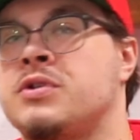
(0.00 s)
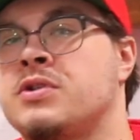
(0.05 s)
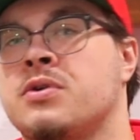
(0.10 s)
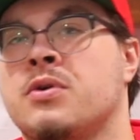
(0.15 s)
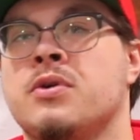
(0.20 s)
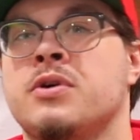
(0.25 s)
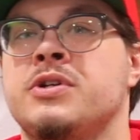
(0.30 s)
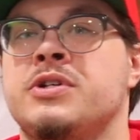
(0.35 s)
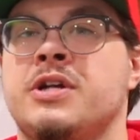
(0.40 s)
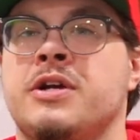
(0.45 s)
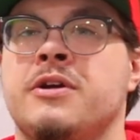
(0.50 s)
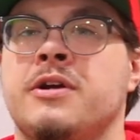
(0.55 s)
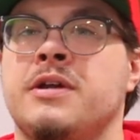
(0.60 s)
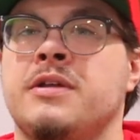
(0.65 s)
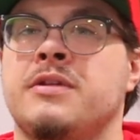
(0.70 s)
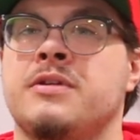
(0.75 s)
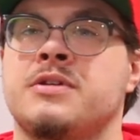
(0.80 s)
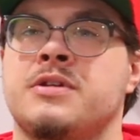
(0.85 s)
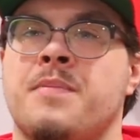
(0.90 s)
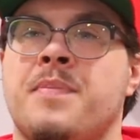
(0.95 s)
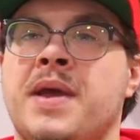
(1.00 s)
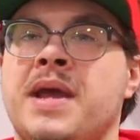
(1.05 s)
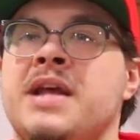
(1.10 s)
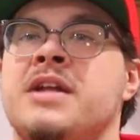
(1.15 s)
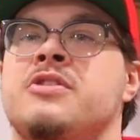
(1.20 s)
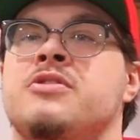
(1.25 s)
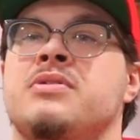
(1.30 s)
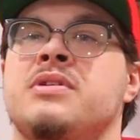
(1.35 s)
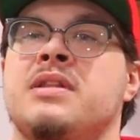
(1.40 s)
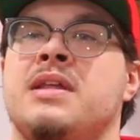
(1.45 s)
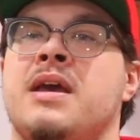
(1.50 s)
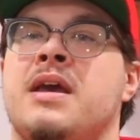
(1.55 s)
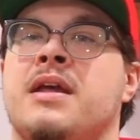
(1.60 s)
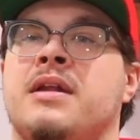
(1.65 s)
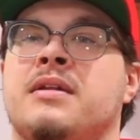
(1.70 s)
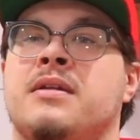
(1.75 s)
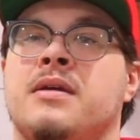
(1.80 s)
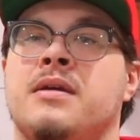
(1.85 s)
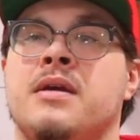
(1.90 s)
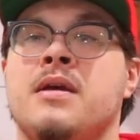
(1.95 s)
storage area, there's a pantry
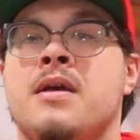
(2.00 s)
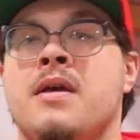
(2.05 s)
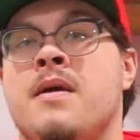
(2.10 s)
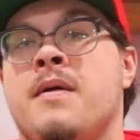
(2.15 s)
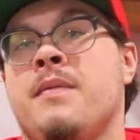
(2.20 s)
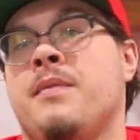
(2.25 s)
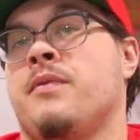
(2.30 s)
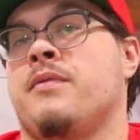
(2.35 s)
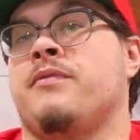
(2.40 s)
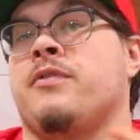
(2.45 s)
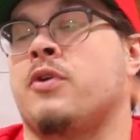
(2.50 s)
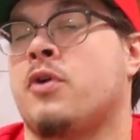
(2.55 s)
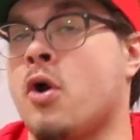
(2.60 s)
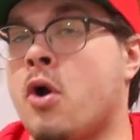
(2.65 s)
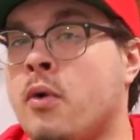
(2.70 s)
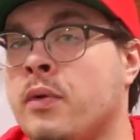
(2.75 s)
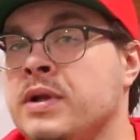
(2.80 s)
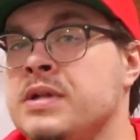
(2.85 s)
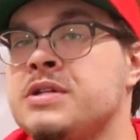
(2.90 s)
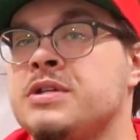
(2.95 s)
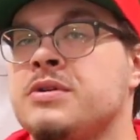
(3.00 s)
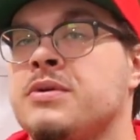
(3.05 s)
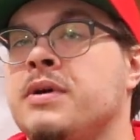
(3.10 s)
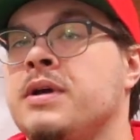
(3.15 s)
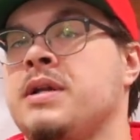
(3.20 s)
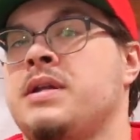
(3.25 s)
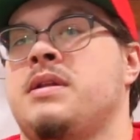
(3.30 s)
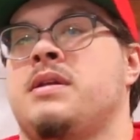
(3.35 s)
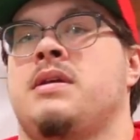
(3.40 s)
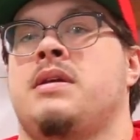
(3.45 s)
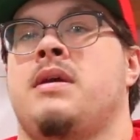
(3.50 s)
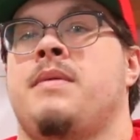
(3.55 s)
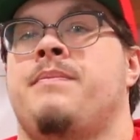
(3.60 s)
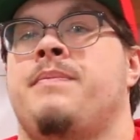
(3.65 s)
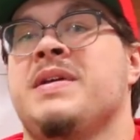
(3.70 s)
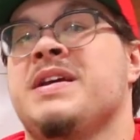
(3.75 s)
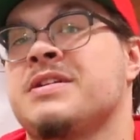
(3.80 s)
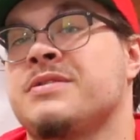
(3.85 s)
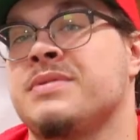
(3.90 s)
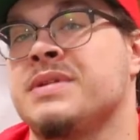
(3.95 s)
that if you go into it,
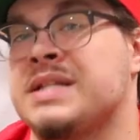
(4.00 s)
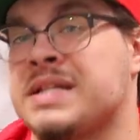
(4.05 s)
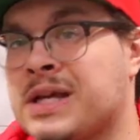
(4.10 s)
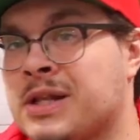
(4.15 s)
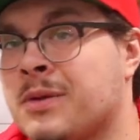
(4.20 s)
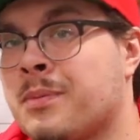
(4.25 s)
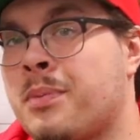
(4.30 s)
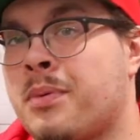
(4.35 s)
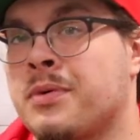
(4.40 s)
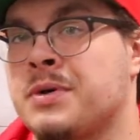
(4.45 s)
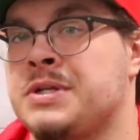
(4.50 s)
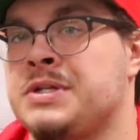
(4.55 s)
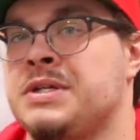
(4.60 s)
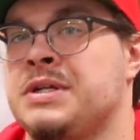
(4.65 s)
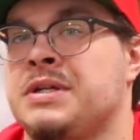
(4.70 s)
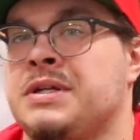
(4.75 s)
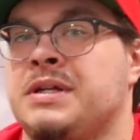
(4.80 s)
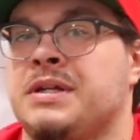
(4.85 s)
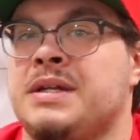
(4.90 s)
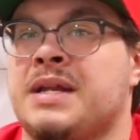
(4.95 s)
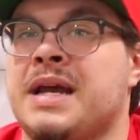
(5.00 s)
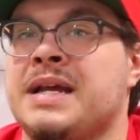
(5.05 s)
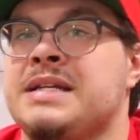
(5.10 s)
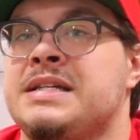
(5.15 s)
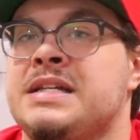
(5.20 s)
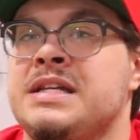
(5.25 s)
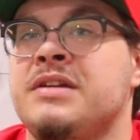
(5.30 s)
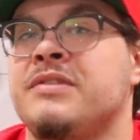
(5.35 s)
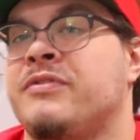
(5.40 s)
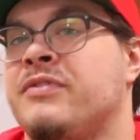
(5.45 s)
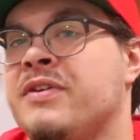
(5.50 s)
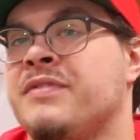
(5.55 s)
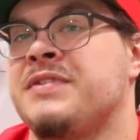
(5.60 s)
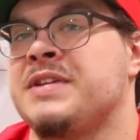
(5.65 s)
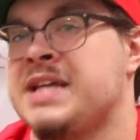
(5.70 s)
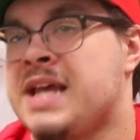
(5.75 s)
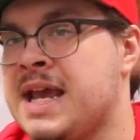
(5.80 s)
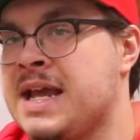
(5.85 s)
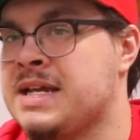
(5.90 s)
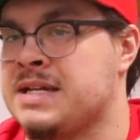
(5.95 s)
basically teleports you to
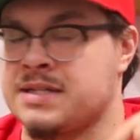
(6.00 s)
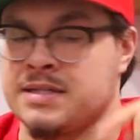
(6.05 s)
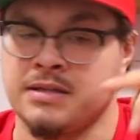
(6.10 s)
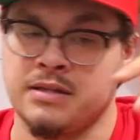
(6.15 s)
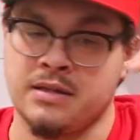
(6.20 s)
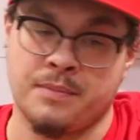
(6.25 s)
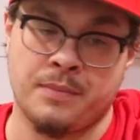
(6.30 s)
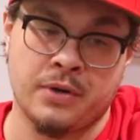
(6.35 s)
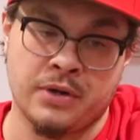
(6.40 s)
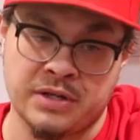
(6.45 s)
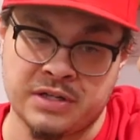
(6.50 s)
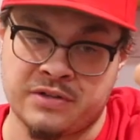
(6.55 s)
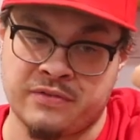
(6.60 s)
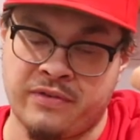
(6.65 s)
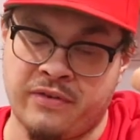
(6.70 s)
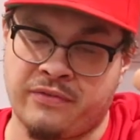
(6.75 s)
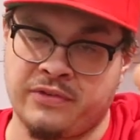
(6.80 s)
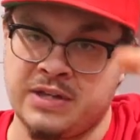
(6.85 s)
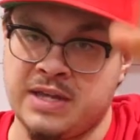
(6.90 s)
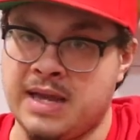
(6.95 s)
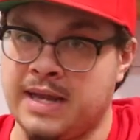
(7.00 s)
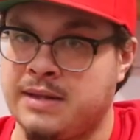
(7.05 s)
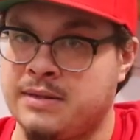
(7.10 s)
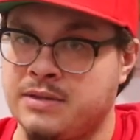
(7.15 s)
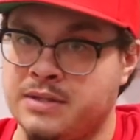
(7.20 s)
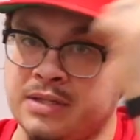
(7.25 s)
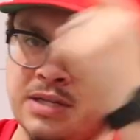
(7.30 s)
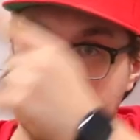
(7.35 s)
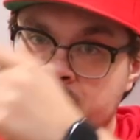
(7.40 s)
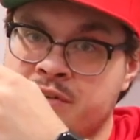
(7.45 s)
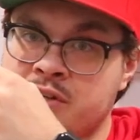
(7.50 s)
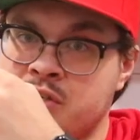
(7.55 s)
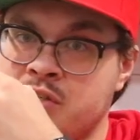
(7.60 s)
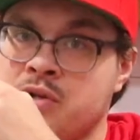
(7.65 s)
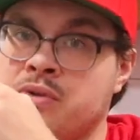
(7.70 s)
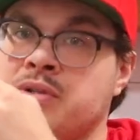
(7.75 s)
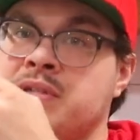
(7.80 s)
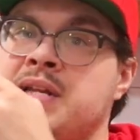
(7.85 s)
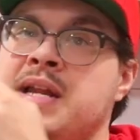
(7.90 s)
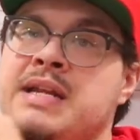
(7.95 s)
1958. In the book, it's 58. In the TV
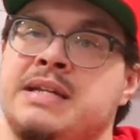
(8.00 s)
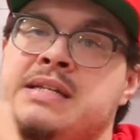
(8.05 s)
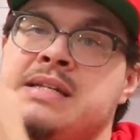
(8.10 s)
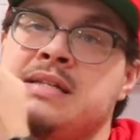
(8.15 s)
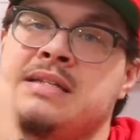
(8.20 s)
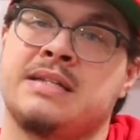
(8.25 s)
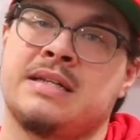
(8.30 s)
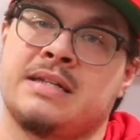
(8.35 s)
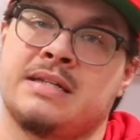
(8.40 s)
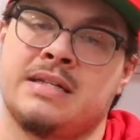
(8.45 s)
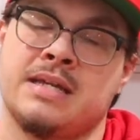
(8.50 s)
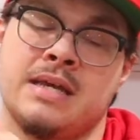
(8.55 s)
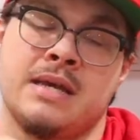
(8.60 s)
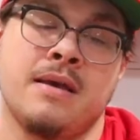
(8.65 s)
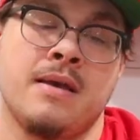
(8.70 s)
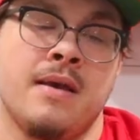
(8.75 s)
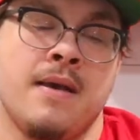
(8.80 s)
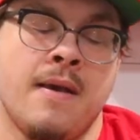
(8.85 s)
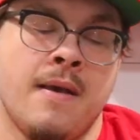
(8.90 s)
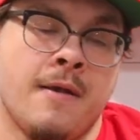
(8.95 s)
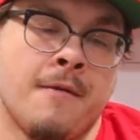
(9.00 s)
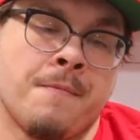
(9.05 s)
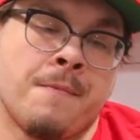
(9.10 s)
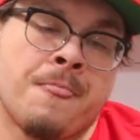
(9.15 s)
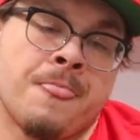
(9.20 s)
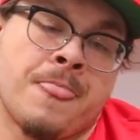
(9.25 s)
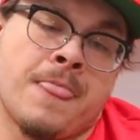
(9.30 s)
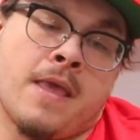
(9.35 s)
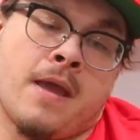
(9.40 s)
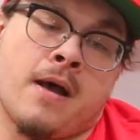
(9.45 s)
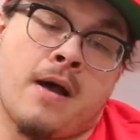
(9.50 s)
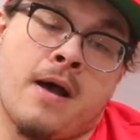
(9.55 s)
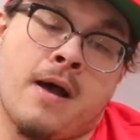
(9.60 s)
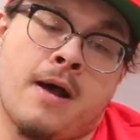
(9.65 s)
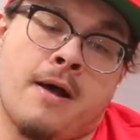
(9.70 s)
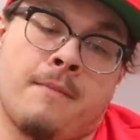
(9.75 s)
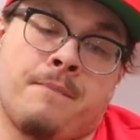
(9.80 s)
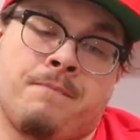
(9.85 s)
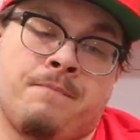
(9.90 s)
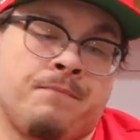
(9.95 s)
show, it's 1960.
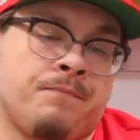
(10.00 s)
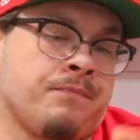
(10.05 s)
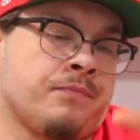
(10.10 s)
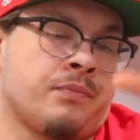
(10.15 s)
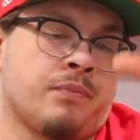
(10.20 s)
Um,